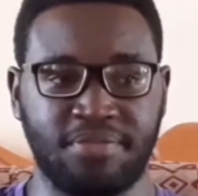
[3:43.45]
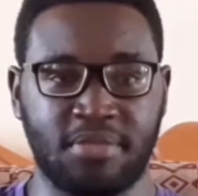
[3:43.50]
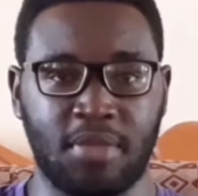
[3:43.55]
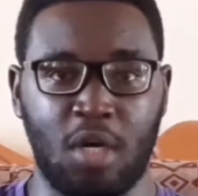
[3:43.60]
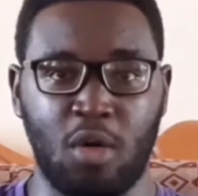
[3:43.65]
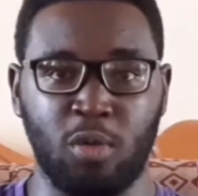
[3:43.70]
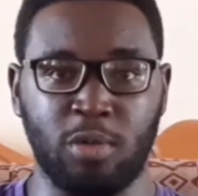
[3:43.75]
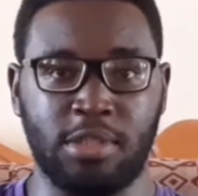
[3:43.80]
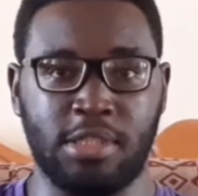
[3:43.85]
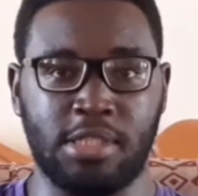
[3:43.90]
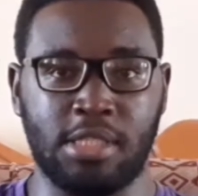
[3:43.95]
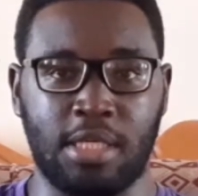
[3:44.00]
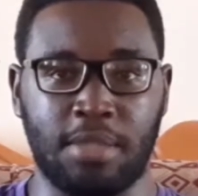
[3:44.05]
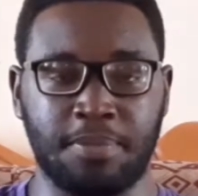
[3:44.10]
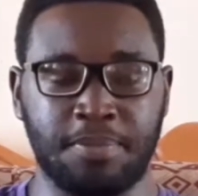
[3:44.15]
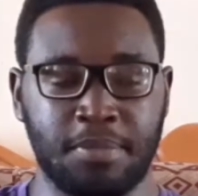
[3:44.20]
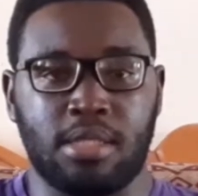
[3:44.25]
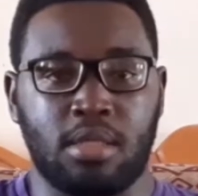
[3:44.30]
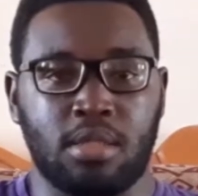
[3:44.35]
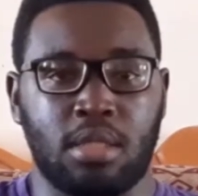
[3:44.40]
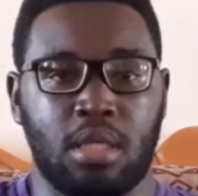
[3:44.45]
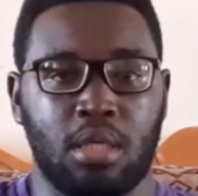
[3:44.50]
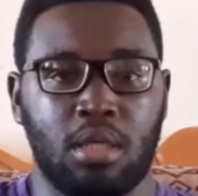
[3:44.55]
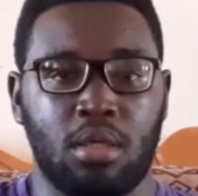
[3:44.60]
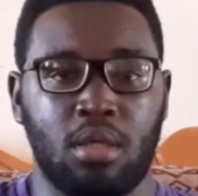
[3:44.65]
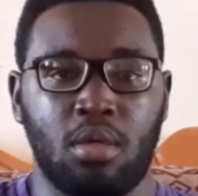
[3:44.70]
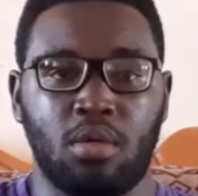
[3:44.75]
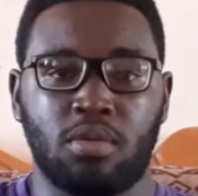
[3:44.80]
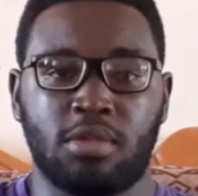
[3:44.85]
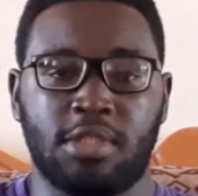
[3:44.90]
The old teacher. I was
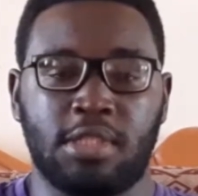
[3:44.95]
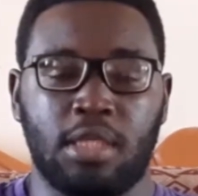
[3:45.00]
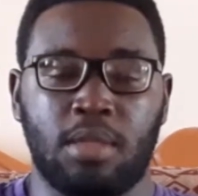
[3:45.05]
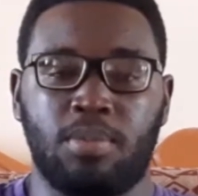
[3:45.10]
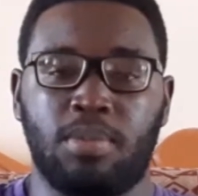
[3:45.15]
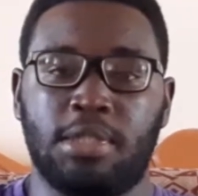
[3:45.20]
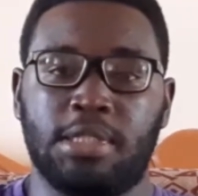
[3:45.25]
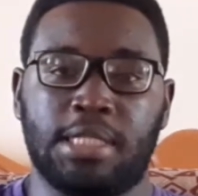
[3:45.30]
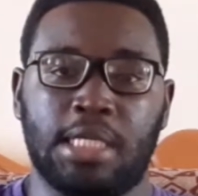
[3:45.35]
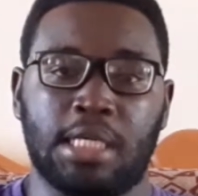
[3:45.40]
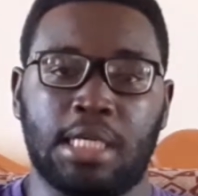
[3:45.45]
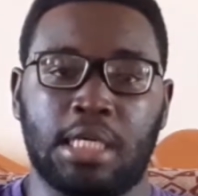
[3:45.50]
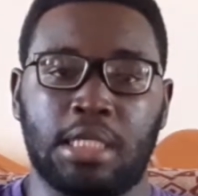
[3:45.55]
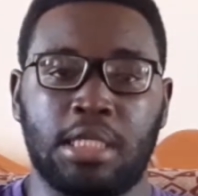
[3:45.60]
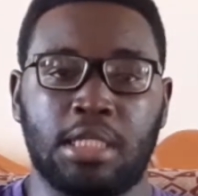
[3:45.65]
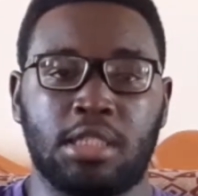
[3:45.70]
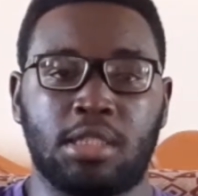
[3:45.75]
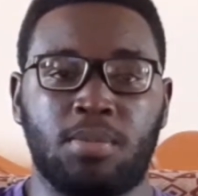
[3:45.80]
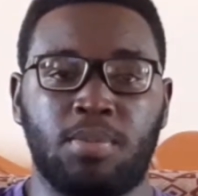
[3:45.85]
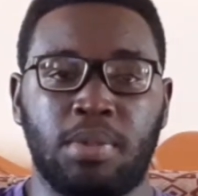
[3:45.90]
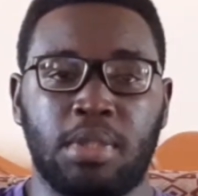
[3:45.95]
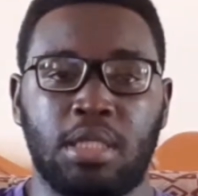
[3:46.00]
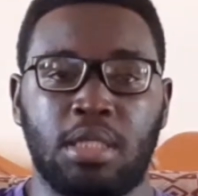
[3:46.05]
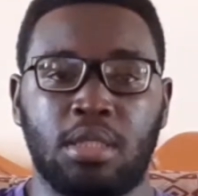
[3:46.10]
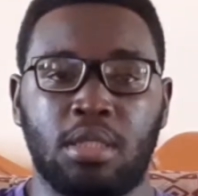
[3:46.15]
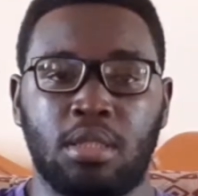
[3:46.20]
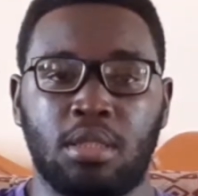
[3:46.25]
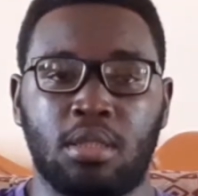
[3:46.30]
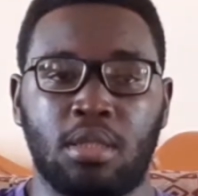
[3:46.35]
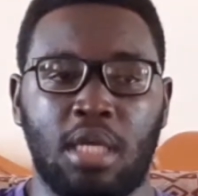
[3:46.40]
like, oh, sir, please, I can
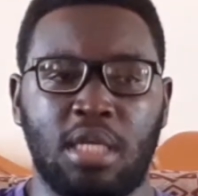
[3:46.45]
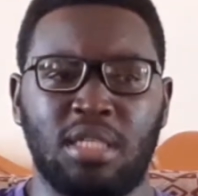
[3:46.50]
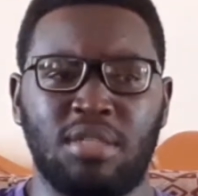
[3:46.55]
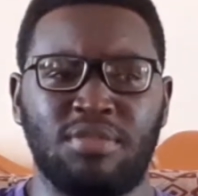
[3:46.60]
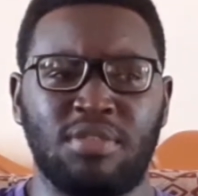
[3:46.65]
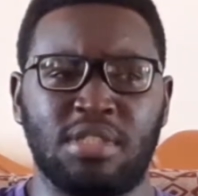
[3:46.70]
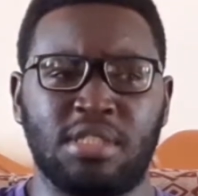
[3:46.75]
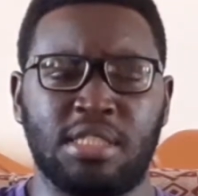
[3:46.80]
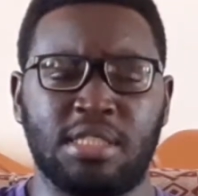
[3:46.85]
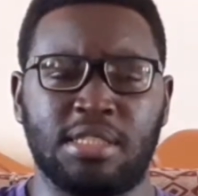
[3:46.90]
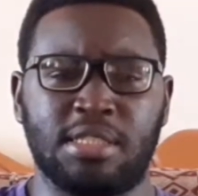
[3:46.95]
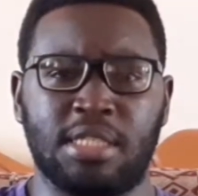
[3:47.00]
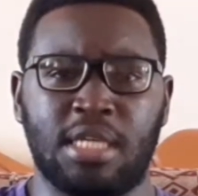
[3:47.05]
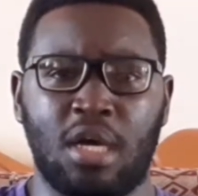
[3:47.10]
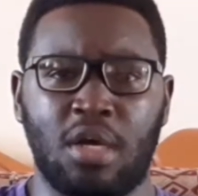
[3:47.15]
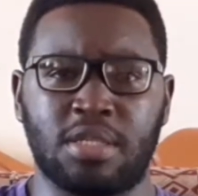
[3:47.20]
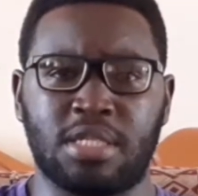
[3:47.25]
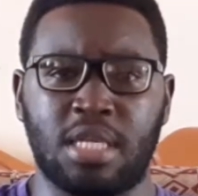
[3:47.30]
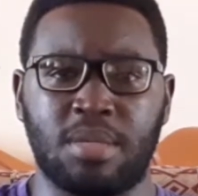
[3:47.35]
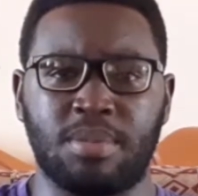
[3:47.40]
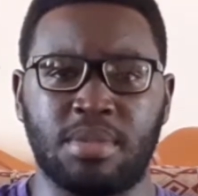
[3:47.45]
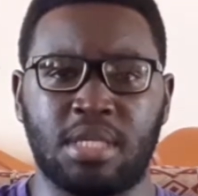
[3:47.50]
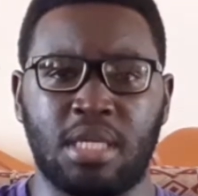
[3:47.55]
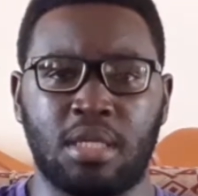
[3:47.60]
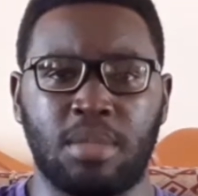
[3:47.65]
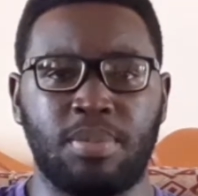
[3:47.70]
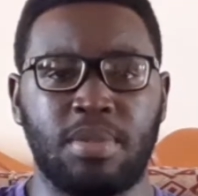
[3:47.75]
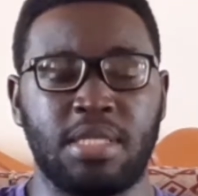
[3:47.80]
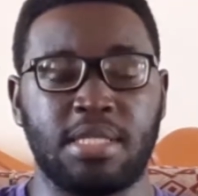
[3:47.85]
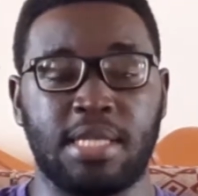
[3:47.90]
explain. I didn't even say, sir. I was like,
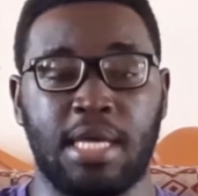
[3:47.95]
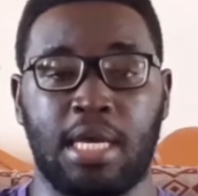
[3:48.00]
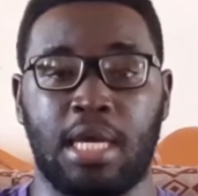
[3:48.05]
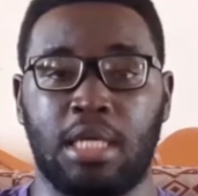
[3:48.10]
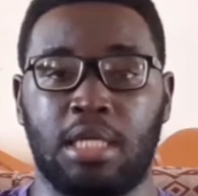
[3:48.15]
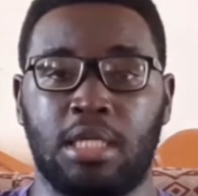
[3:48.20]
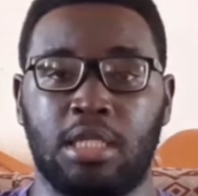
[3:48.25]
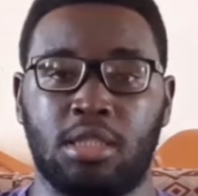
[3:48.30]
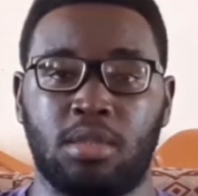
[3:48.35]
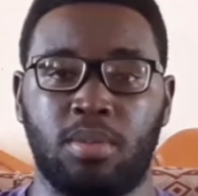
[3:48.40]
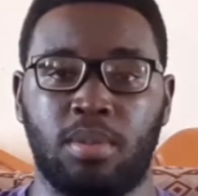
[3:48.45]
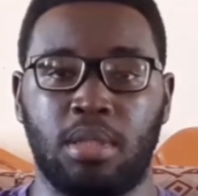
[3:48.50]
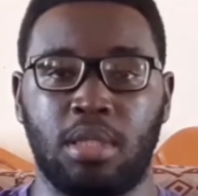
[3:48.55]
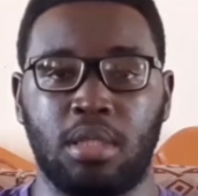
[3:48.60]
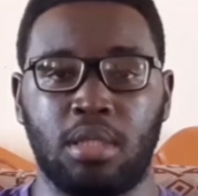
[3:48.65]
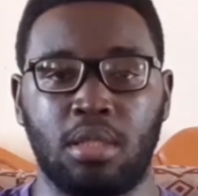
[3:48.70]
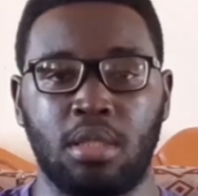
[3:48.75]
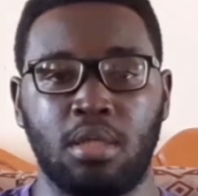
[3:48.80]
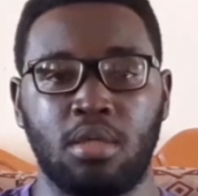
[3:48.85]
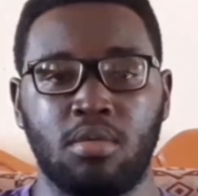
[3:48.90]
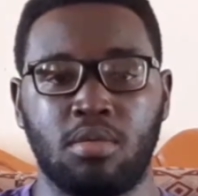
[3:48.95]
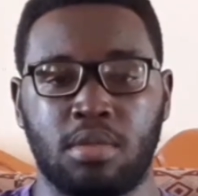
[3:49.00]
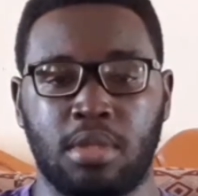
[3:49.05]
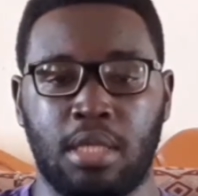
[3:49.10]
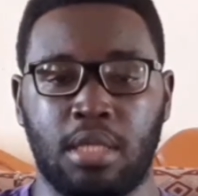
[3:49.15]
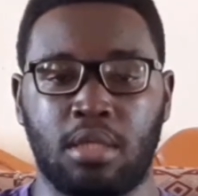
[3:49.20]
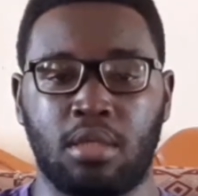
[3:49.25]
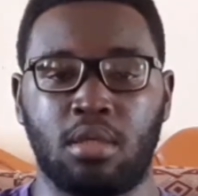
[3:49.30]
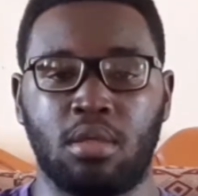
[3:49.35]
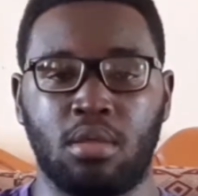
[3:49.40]
please, I can explain.
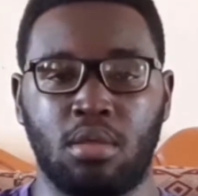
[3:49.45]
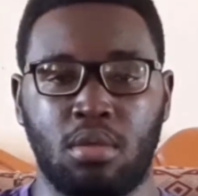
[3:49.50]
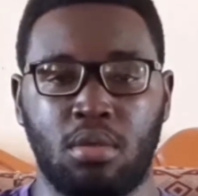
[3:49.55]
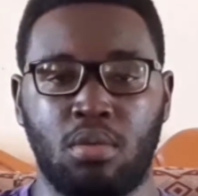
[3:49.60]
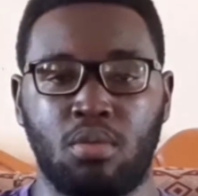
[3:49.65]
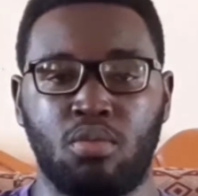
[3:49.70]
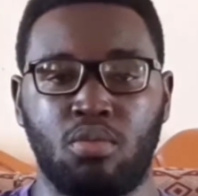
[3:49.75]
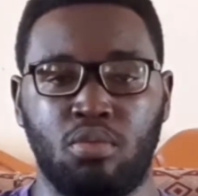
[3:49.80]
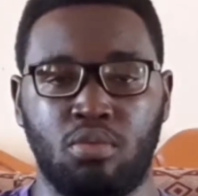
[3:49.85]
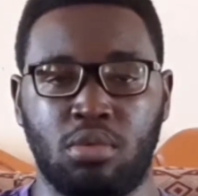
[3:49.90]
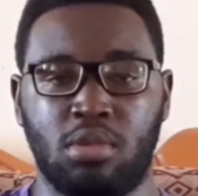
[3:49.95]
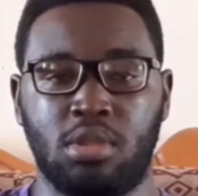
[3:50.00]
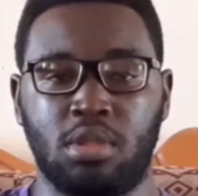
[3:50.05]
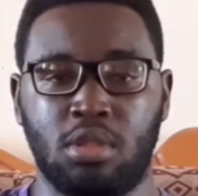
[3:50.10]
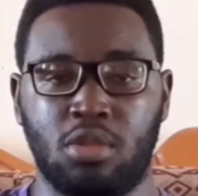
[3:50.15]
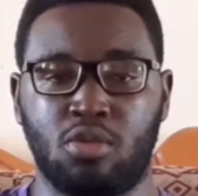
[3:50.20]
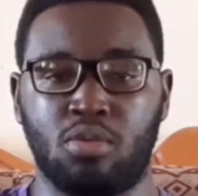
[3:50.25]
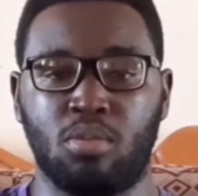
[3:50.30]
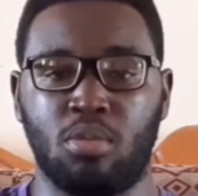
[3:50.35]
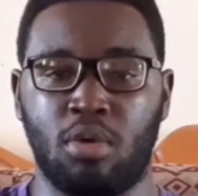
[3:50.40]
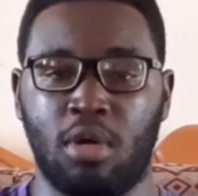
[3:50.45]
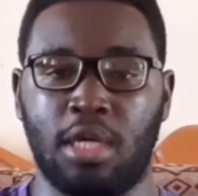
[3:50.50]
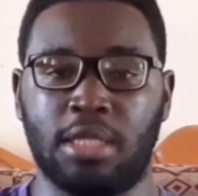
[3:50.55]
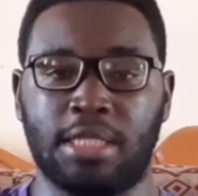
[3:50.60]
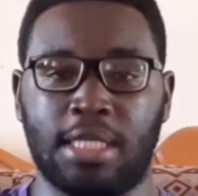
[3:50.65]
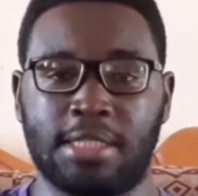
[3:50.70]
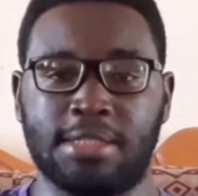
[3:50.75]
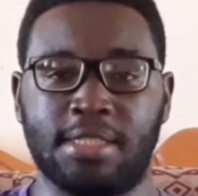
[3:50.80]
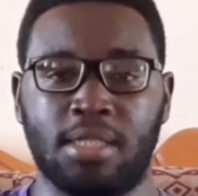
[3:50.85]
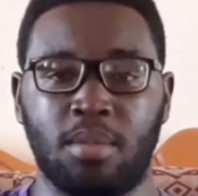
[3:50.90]
Like, we'll see you tomorrow
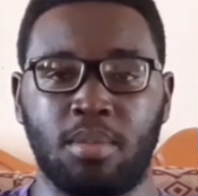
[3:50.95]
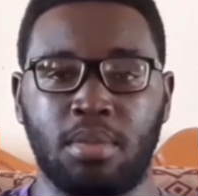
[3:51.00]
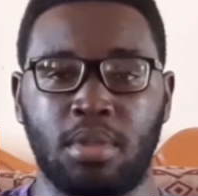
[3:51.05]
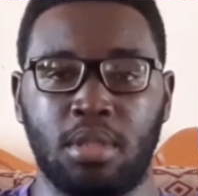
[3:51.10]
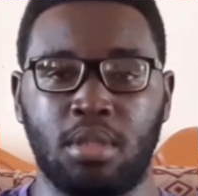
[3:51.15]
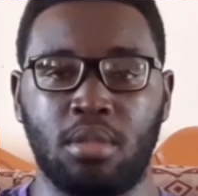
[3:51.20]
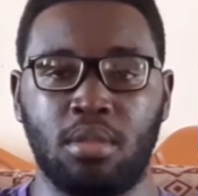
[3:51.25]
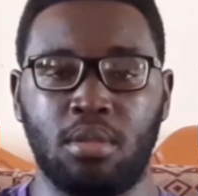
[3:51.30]
at assembly.